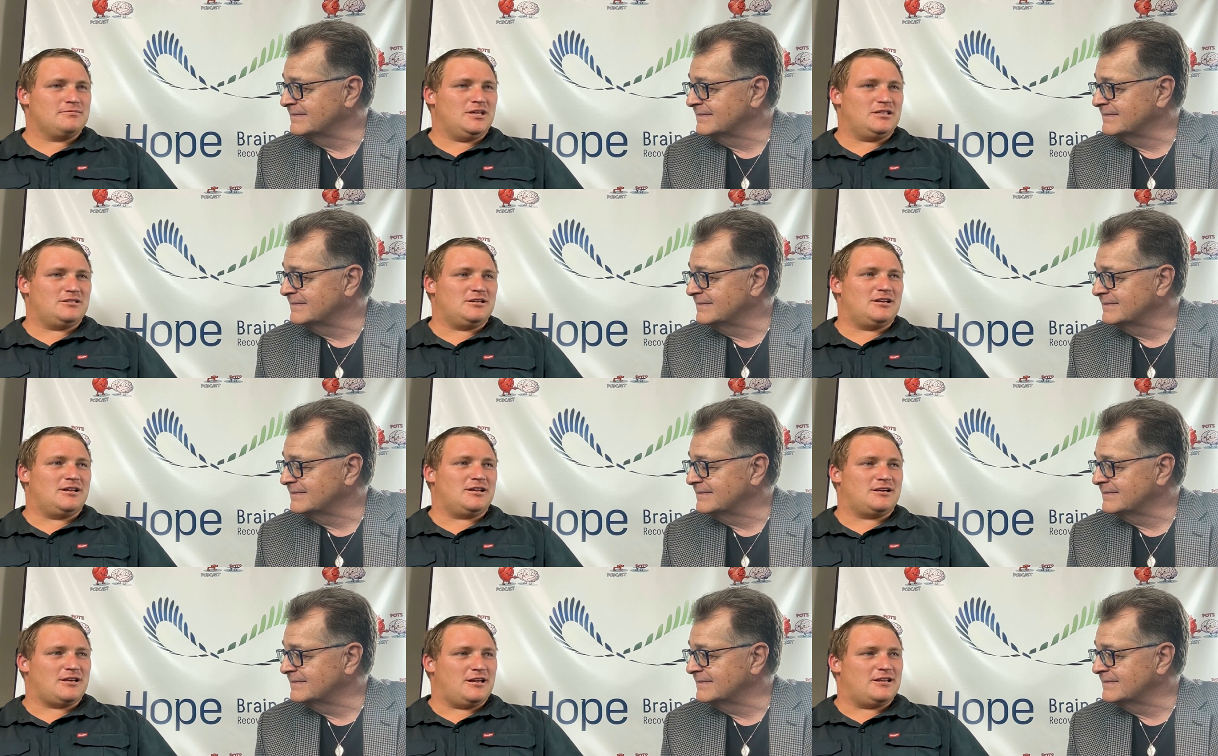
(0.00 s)
Speaker 1: They said
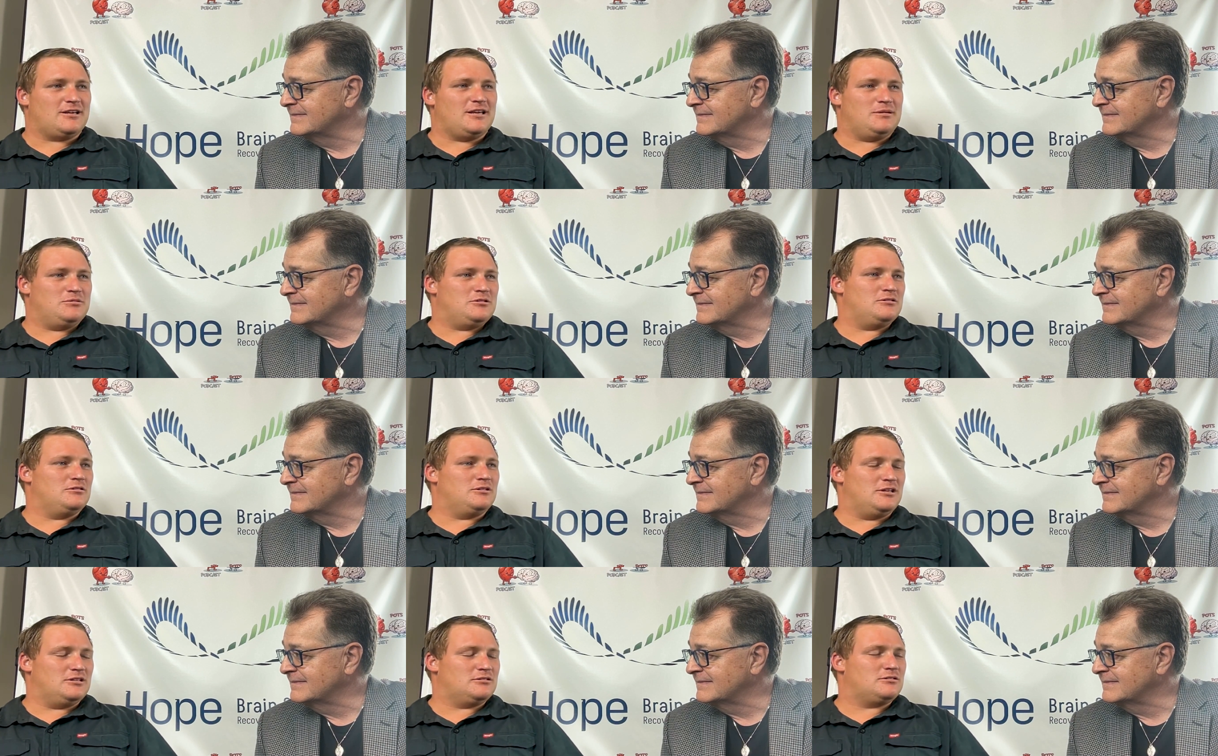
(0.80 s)
I kind of came to
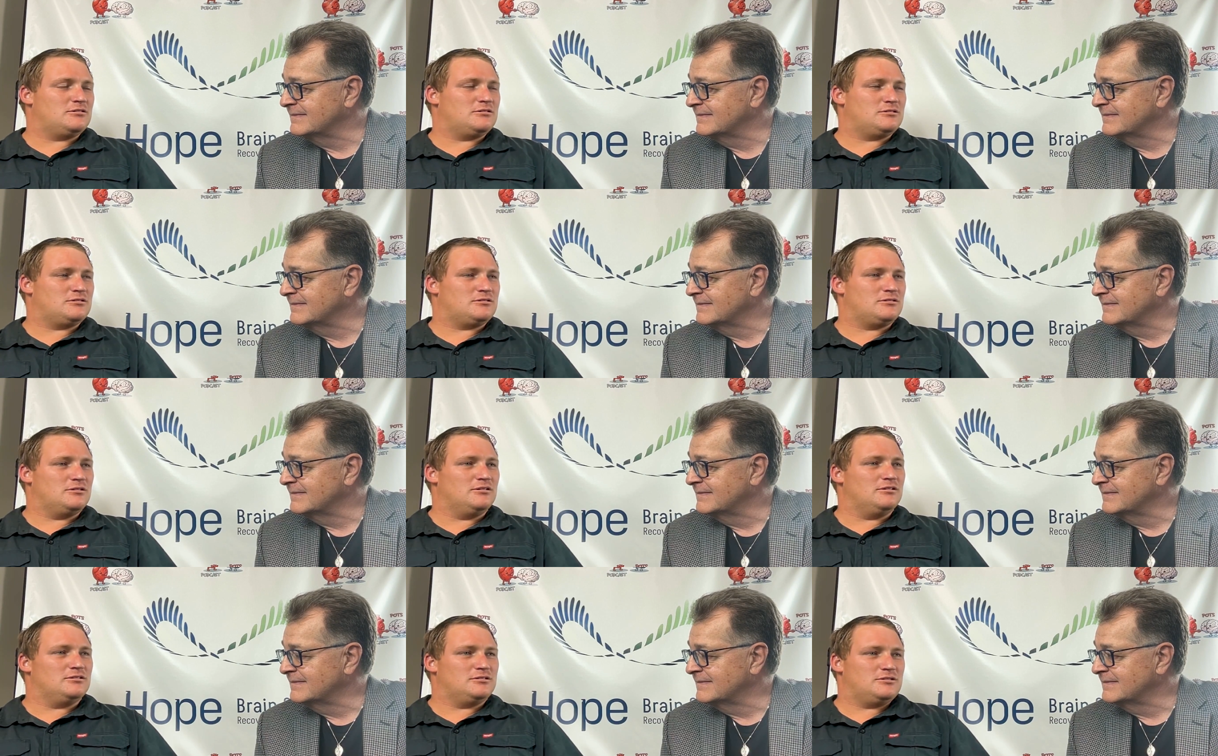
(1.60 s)
it like
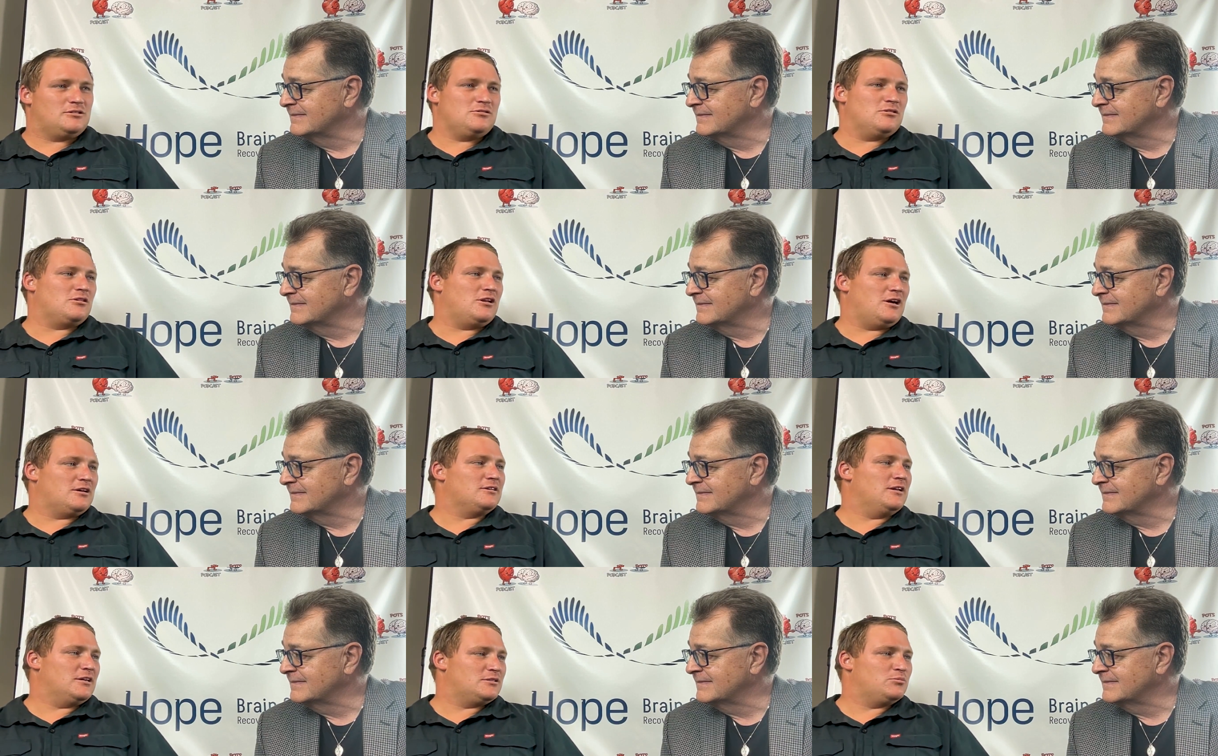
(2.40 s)
two
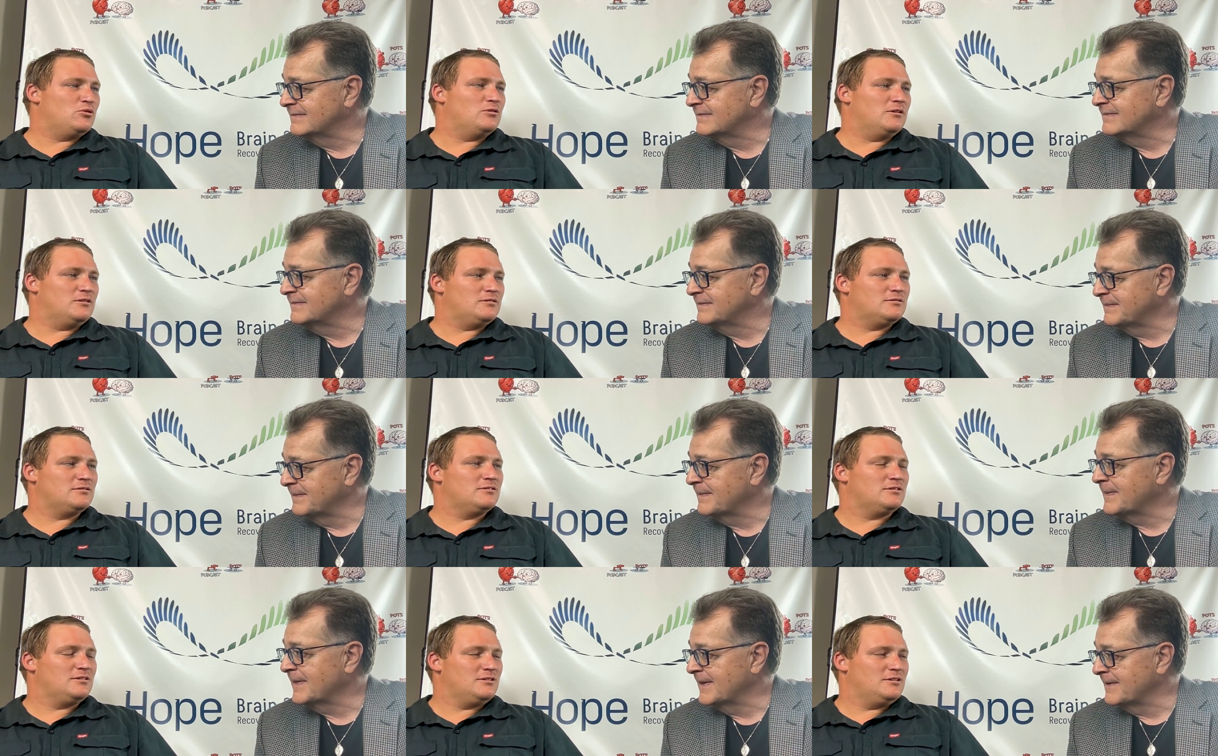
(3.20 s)
o'clock next morning
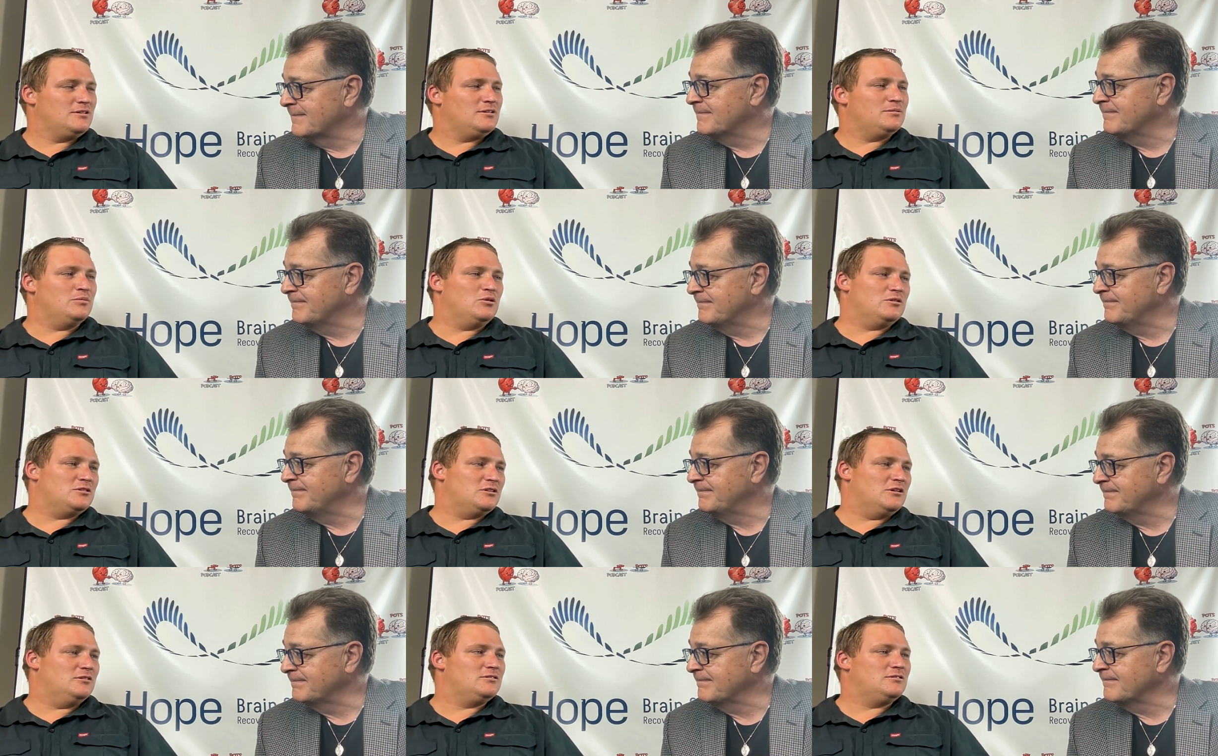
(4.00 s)
mm-hmm. or
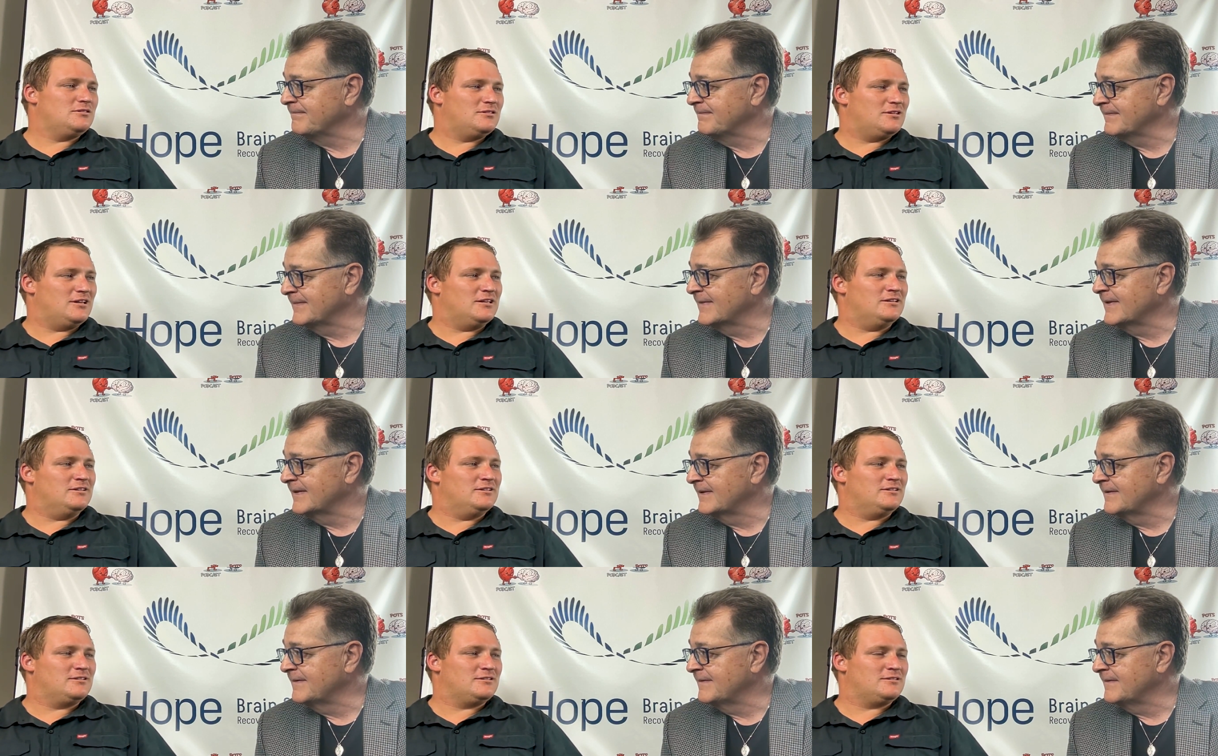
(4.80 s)
so, and